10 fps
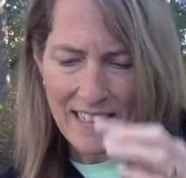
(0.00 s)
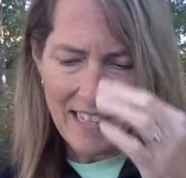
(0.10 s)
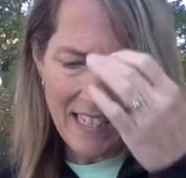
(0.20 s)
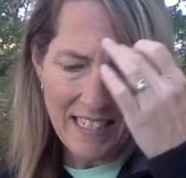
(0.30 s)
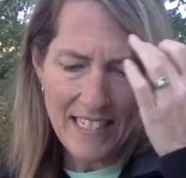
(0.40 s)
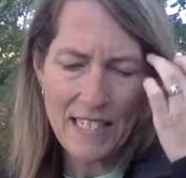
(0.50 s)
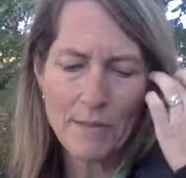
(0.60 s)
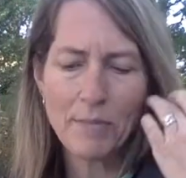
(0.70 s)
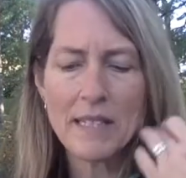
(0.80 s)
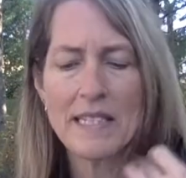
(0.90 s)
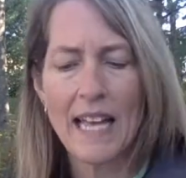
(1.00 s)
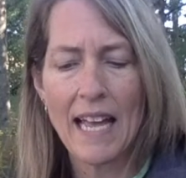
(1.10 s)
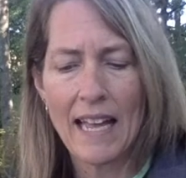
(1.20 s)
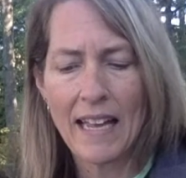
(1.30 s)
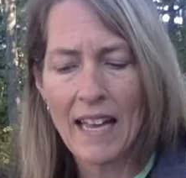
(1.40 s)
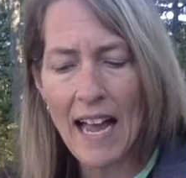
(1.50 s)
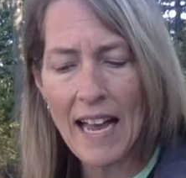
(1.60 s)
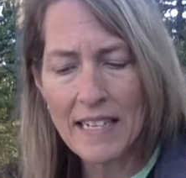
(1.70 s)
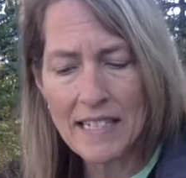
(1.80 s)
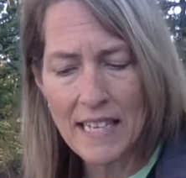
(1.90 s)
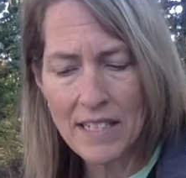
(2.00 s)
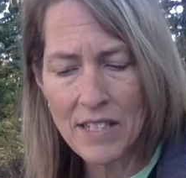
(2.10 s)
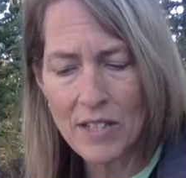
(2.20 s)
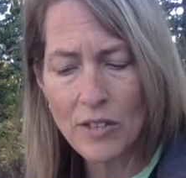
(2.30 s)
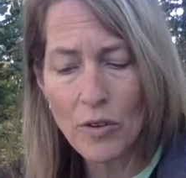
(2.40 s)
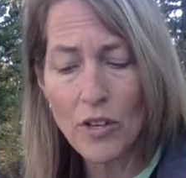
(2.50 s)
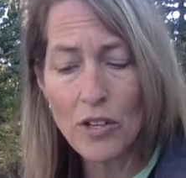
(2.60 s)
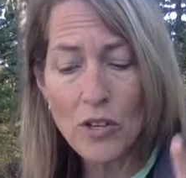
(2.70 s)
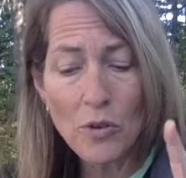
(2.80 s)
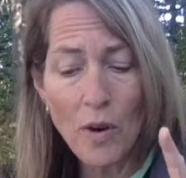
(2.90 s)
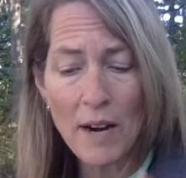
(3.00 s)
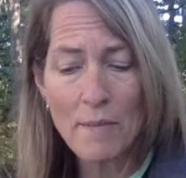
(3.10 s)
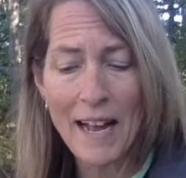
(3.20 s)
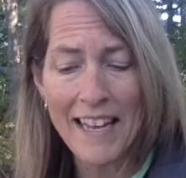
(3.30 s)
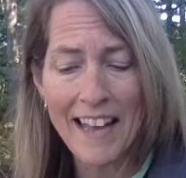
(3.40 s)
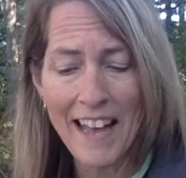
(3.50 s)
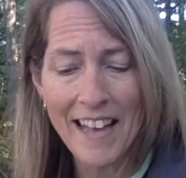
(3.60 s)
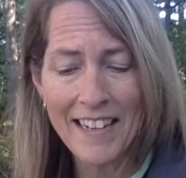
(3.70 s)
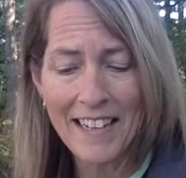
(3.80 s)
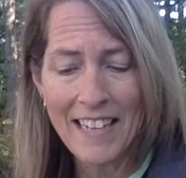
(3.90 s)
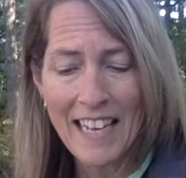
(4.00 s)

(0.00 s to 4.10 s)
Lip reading: then to simply say, I say to the Lord, you are my God.